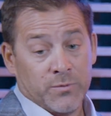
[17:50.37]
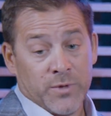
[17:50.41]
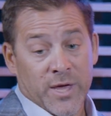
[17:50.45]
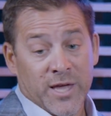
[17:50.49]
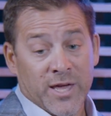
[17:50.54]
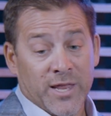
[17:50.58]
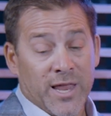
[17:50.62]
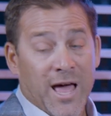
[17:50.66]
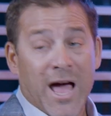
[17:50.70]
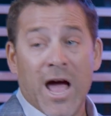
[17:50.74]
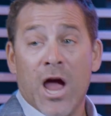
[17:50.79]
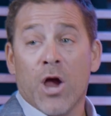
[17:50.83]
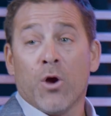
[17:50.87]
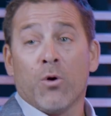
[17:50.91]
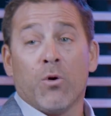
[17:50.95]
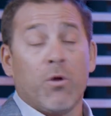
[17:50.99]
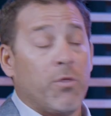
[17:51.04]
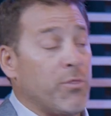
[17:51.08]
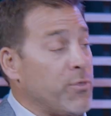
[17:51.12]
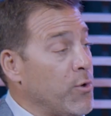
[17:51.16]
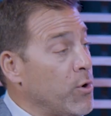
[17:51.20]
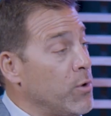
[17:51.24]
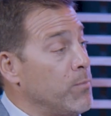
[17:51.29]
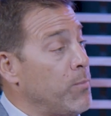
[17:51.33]
They can hire
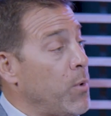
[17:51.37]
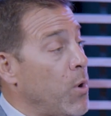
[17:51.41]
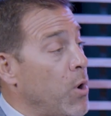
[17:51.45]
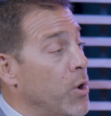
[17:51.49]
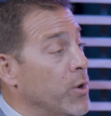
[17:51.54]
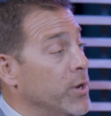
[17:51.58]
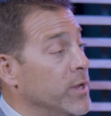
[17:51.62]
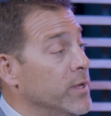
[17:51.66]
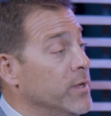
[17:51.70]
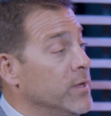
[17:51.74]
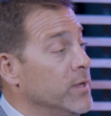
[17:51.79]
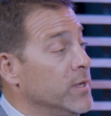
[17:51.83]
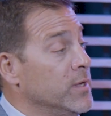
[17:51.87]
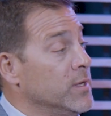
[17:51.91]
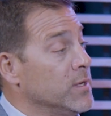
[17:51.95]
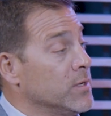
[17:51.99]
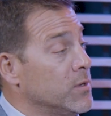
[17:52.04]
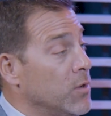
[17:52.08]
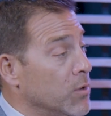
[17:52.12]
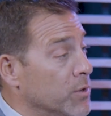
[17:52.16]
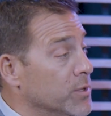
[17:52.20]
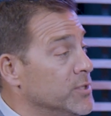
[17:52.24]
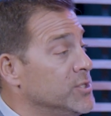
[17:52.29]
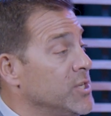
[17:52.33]
a third party
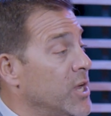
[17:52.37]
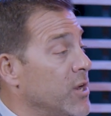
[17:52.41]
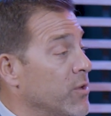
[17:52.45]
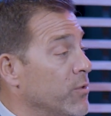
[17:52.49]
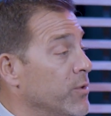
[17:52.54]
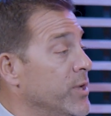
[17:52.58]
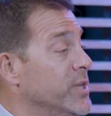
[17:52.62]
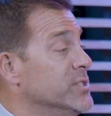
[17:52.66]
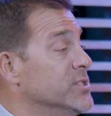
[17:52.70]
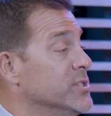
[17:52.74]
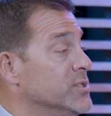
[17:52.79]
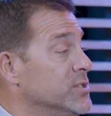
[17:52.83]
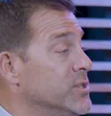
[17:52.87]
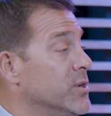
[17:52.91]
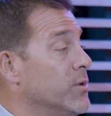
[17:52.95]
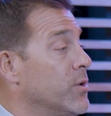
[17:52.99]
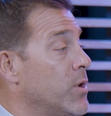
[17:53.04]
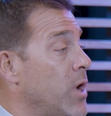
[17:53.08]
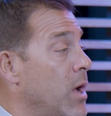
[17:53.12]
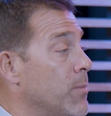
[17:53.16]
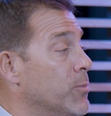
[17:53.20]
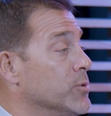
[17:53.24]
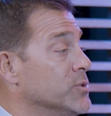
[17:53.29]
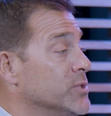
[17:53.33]
called a general agent to
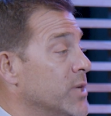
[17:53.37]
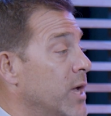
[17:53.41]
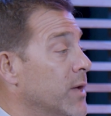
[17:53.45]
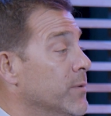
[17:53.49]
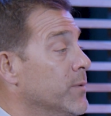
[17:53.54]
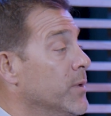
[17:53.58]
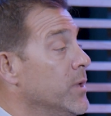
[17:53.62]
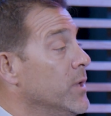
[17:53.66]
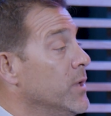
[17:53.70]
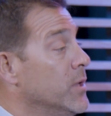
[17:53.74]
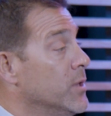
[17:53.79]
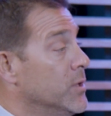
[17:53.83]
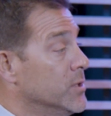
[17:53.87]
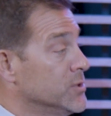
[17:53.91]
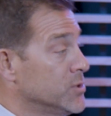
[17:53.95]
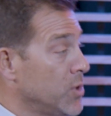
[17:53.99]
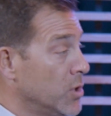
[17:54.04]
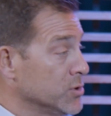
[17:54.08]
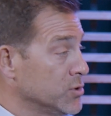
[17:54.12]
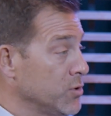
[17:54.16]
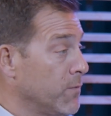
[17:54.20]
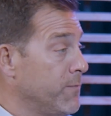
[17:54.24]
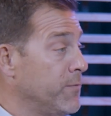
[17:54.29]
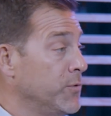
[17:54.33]
accomplish that. There's
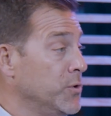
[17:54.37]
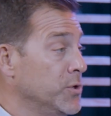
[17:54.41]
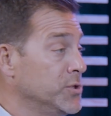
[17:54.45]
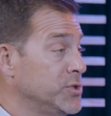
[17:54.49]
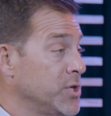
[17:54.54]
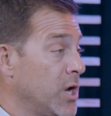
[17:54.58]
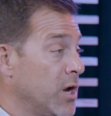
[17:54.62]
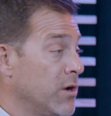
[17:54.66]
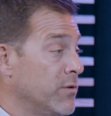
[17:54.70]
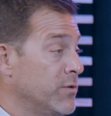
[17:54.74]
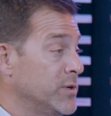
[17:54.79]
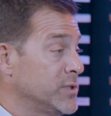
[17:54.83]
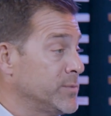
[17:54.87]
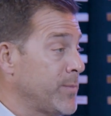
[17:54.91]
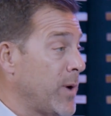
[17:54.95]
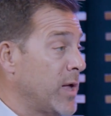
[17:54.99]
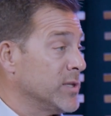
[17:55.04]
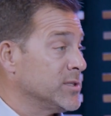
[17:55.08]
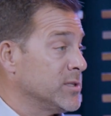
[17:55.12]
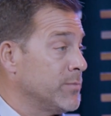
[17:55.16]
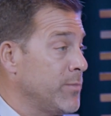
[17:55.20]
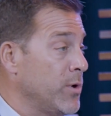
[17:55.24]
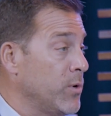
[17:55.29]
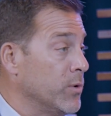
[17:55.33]
also fiduciary
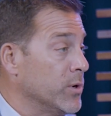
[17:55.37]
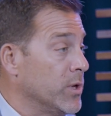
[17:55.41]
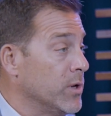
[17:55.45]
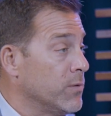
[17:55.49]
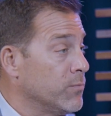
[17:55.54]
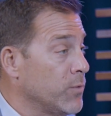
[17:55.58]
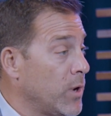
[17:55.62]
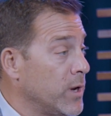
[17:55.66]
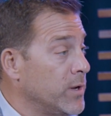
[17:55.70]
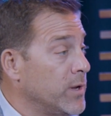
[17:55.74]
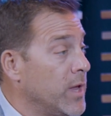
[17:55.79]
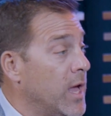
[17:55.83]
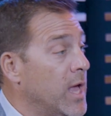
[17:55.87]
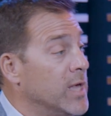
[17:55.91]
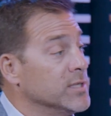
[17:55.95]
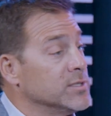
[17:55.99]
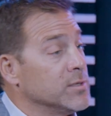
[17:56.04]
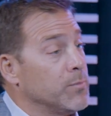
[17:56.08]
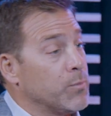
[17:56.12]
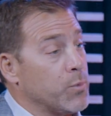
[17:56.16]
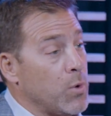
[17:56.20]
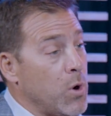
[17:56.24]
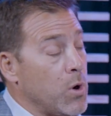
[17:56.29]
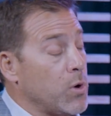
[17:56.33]
responsibility, right?
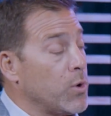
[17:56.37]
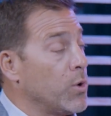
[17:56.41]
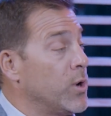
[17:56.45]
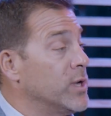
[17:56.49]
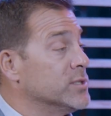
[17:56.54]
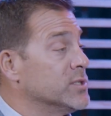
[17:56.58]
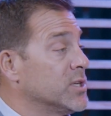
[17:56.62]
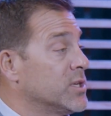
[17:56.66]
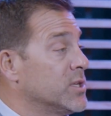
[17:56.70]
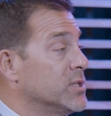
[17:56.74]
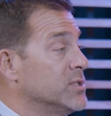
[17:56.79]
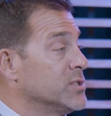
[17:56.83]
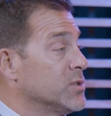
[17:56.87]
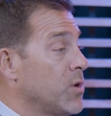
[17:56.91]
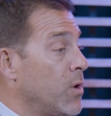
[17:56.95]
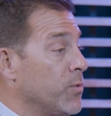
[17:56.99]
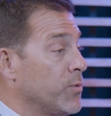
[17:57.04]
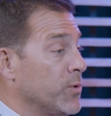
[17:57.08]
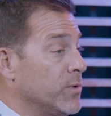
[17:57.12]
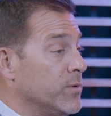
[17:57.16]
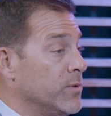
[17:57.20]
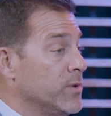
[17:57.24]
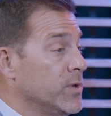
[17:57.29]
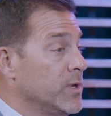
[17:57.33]
As a broker, as a
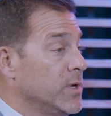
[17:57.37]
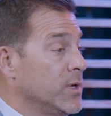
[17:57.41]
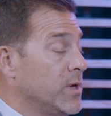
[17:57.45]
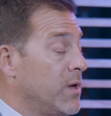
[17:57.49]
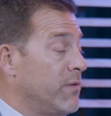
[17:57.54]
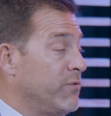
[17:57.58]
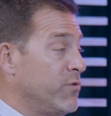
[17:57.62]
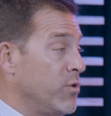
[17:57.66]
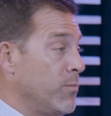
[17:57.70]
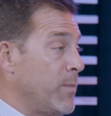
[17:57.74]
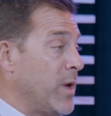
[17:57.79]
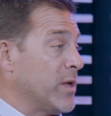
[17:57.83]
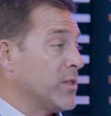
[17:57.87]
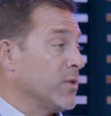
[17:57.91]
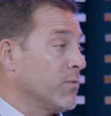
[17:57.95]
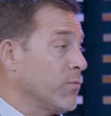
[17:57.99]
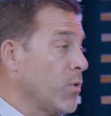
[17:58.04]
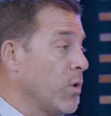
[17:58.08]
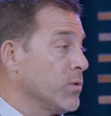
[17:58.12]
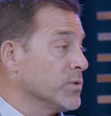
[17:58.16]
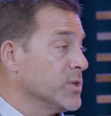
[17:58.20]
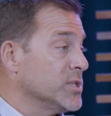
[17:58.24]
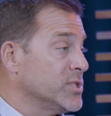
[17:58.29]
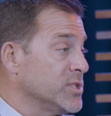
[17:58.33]
consultant, if you make the
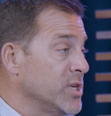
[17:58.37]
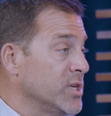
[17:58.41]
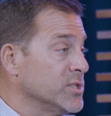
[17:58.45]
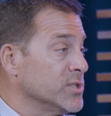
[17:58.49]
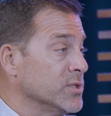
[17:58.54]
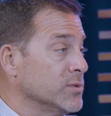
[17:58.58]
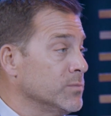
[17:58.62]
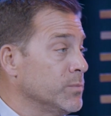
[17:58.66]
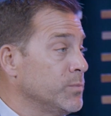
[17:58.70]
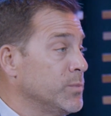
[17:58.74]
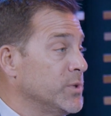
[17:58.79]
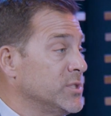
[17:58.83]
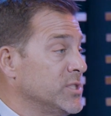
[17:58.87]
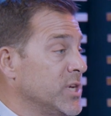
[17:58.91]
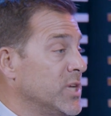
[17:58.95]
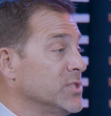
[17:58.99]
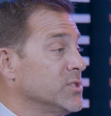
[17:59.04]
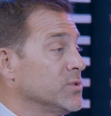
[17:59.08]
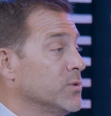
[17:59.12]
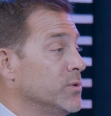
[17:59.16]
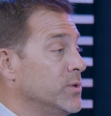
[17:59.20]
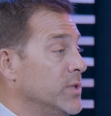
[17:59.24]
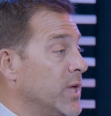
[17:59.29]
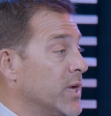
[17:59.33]
wrong decision,
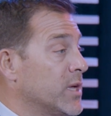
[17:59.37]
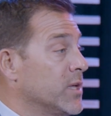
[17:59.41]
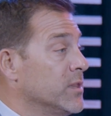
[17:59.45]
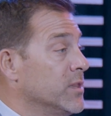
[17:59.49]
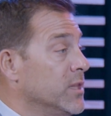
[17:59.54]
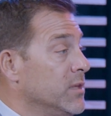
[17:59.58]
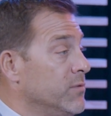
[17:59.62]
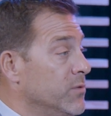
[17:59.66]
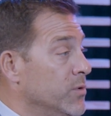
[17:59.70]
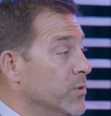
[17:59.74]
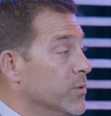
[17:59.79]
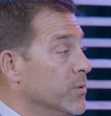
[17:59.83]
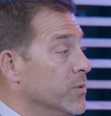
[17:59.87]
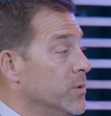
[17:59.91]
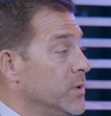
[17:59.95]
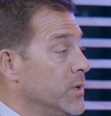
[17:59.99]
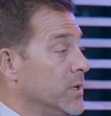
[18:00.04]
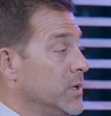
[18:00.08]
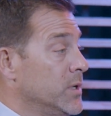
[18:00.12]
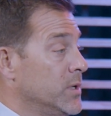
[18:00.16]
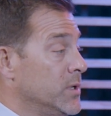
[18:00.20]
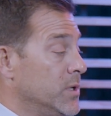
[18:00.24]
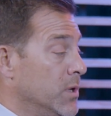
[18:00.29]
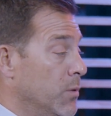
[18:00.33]
potentially that could leave you,
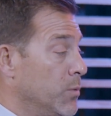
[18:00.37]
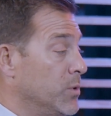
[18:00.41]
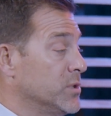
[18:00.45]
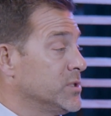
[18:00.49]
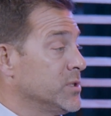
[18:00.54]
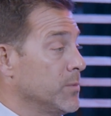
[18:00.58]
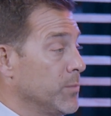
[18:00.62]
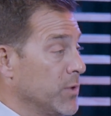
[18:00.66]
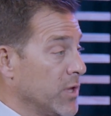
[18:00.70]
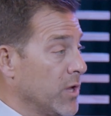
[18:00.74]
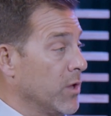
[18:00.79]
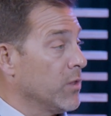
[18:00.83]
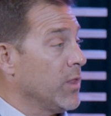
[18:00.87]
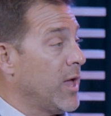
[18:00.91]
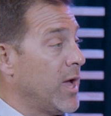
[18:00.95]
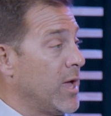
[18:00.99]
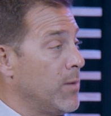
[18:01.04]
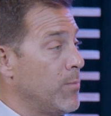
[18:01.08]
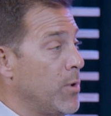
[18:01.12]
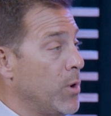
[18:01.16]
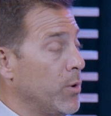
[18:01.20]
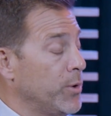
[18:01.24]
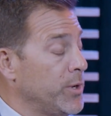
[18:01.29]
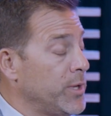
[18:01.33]
with some legal
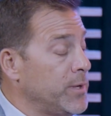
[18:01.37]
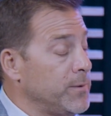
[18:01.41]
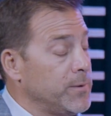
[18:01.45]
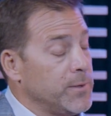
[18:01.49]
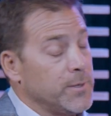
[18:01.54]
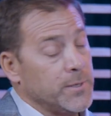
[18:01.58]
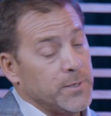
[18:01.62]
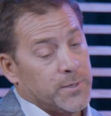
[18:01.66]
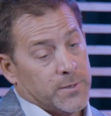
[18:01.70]
liability.